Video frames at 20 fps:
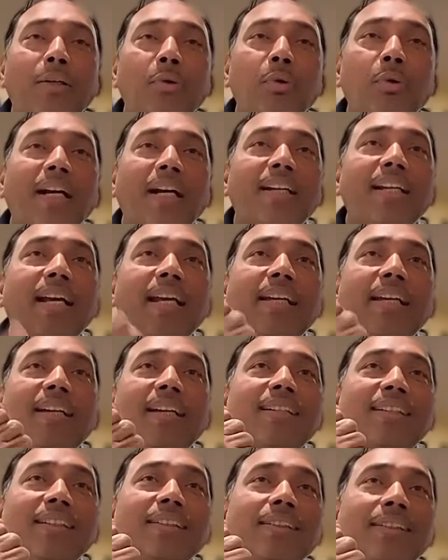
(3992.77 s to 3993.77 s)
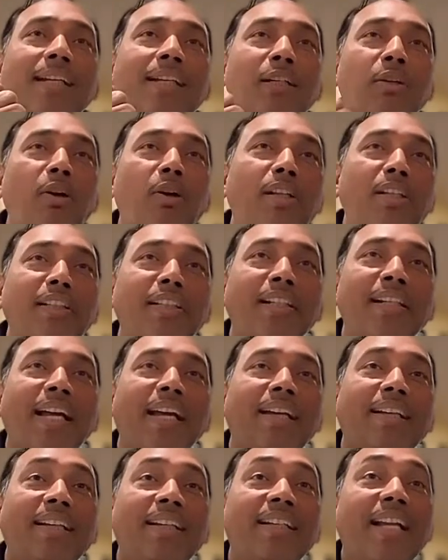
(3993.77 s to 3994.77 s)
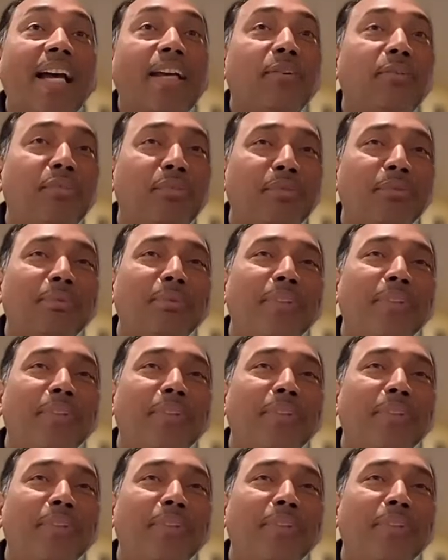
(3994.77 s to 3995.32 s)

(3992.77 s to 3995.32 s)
Look at like technology like knife.